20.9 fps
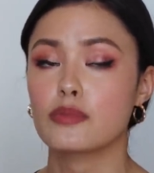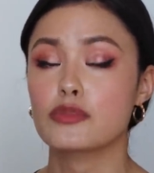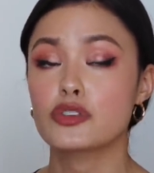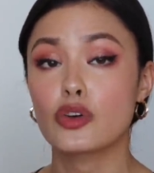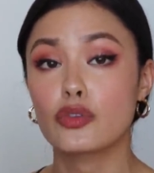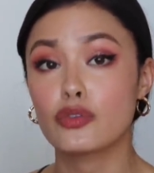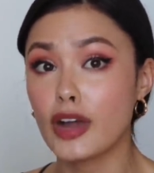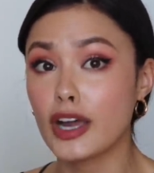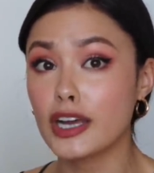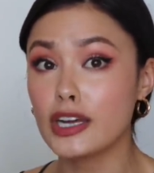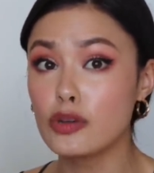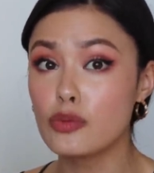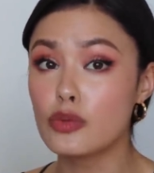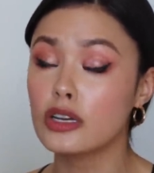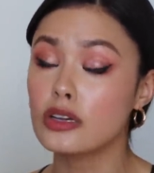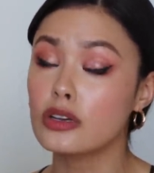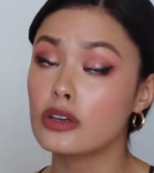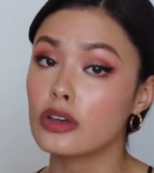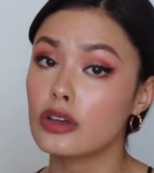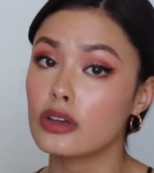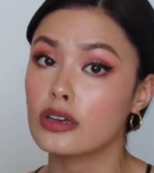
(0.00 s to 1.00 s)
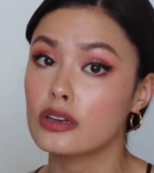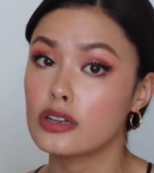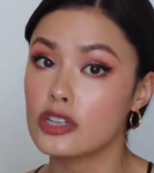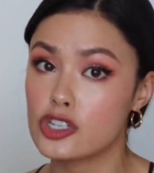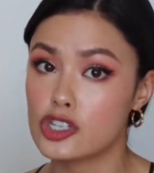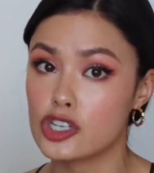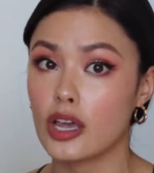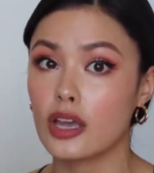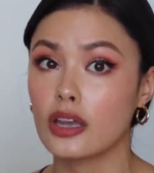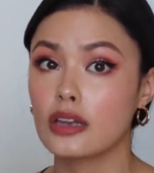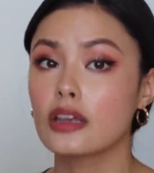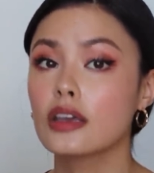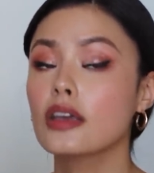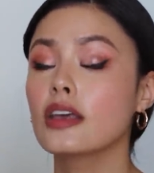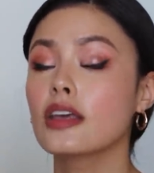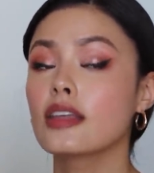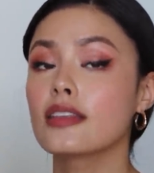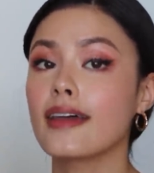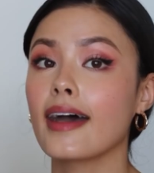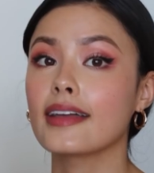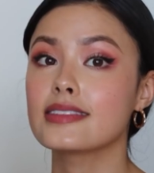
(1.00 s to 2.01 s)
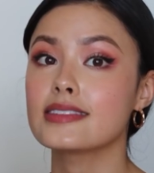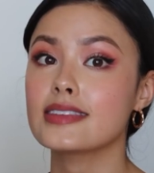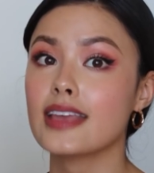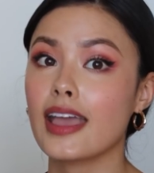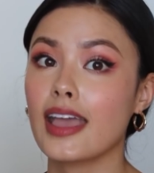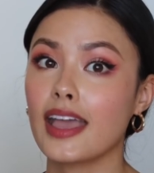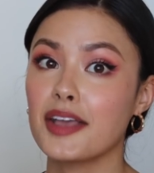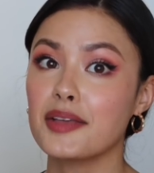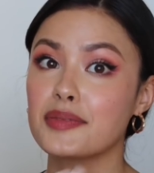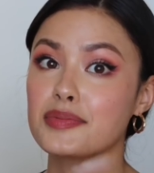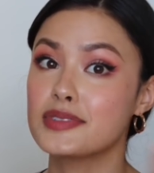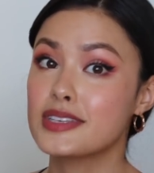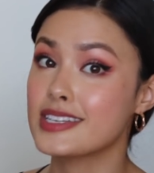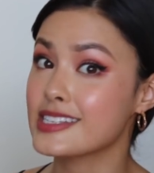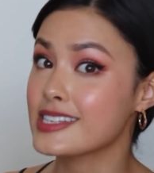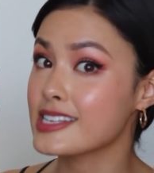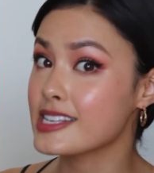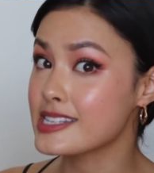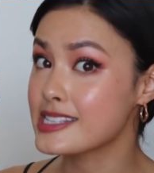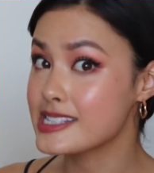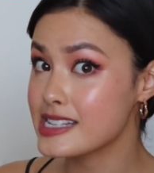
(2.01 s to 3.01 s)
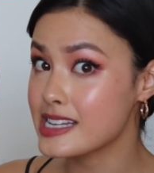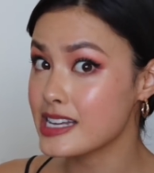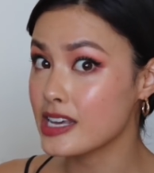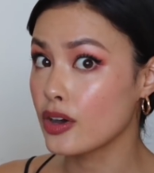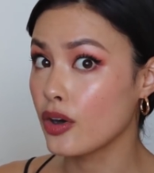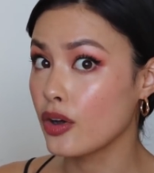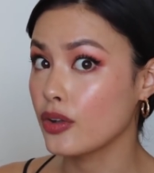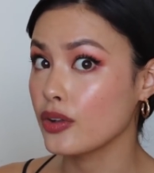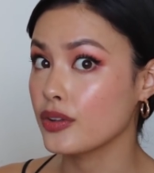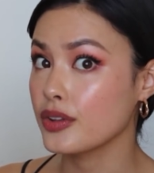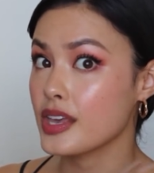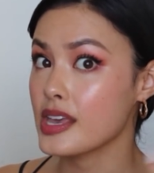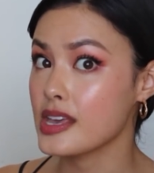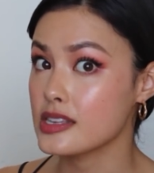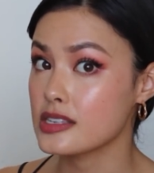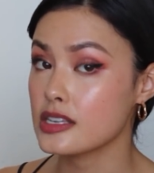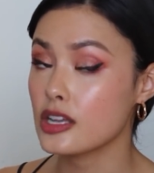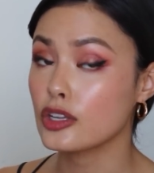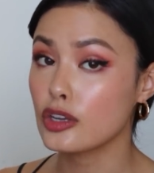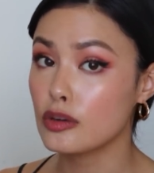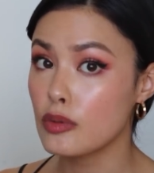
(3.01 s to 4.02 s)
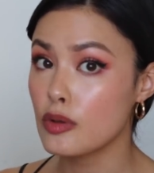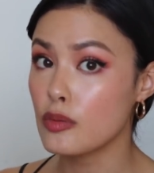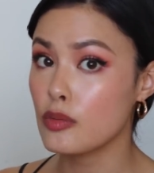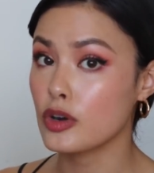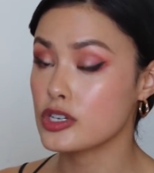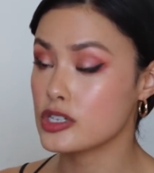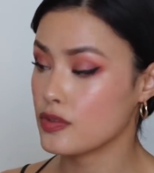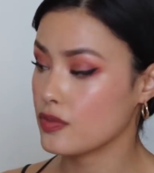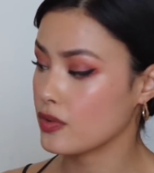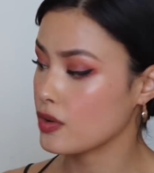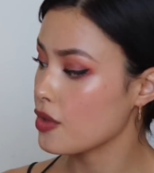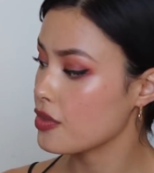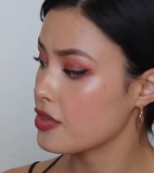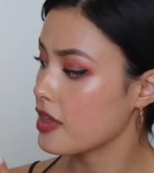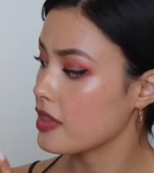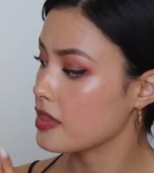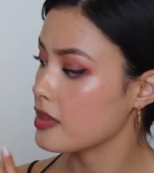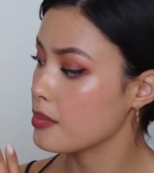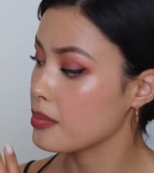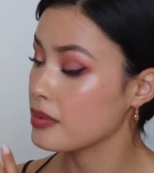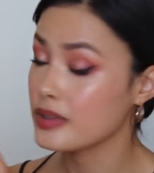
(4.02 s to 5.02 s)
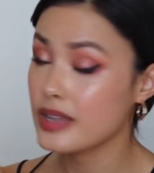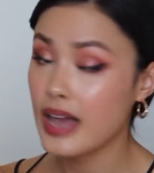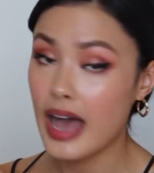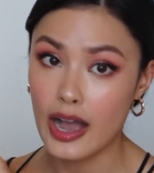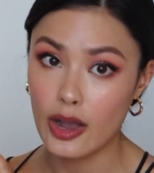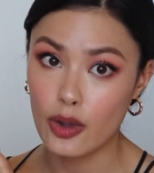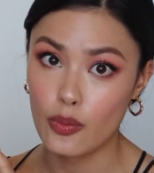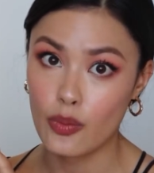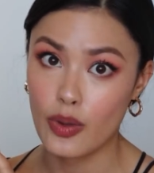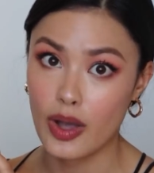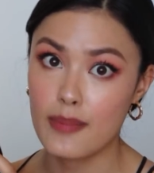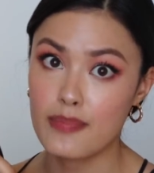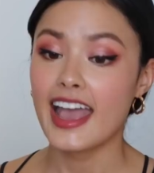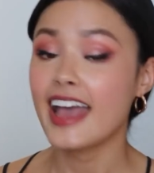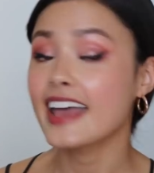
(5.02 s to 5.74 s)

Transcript: So finding one in good condition that's a decent deal is a little bit more difficult than the black one.